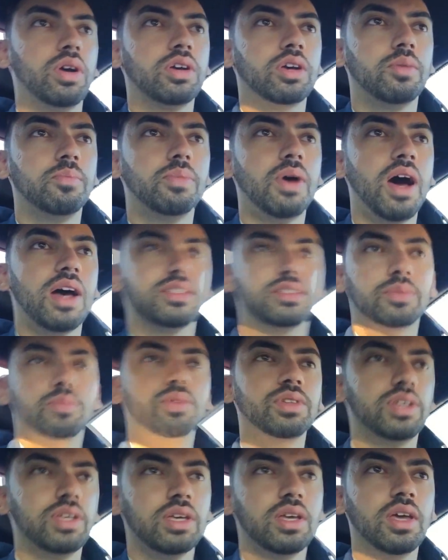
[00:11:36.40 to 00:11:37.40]
could
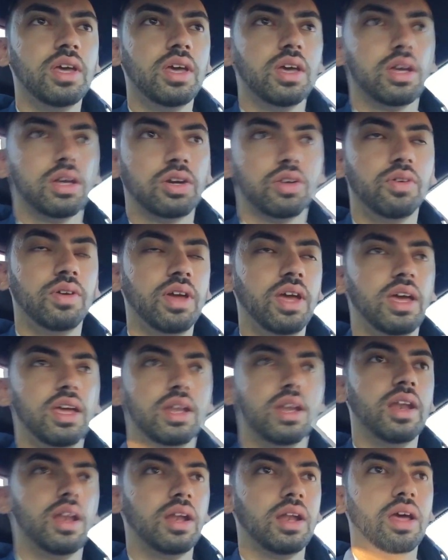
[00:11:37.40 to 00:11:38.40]
possibly create,